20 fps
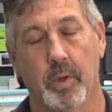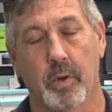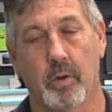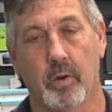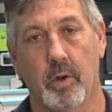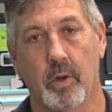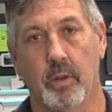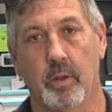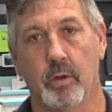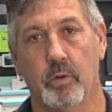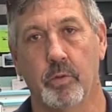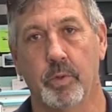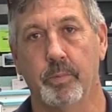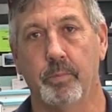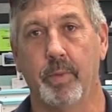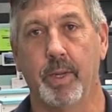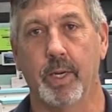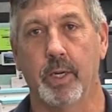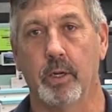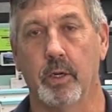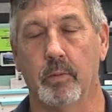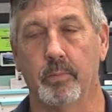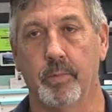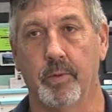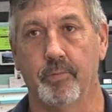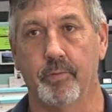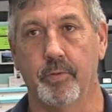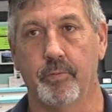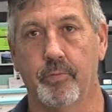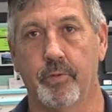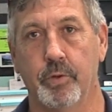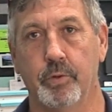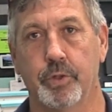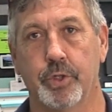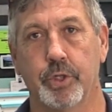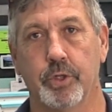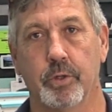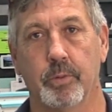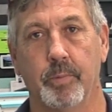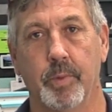Although it may come of the
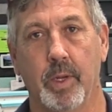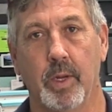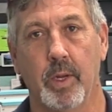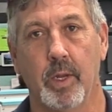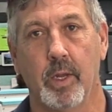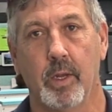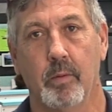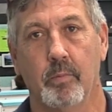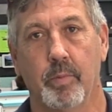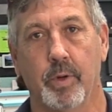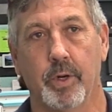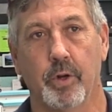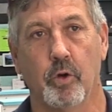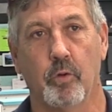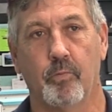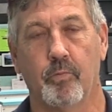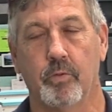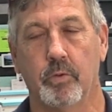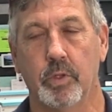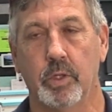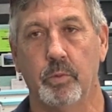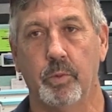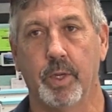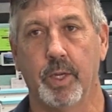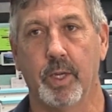future, but hopefully we